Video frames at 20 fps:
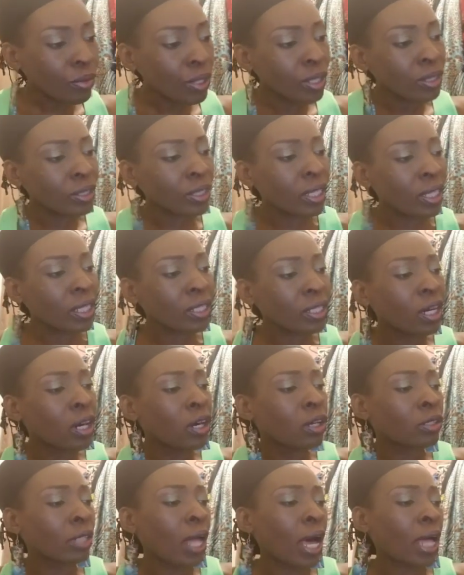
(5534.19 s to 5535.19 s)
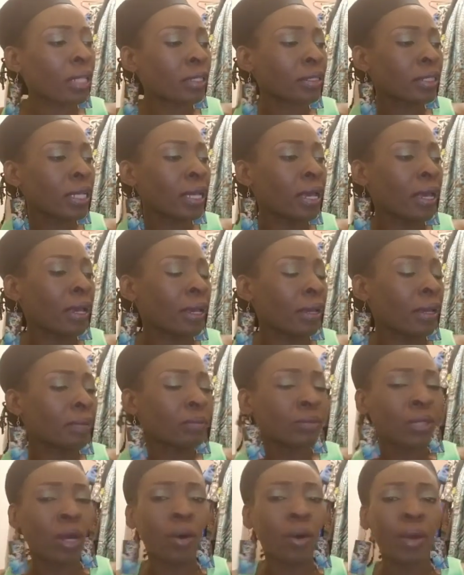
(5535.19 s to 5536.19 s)
Stay gone all the time.
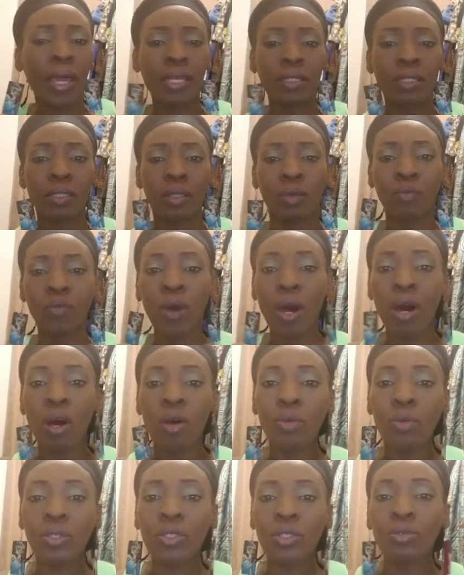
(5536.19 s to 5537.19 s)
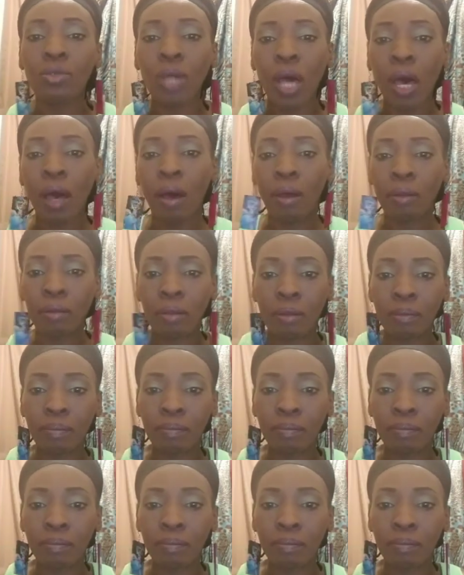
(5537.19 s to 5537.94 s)
Don't answer the phone when you call.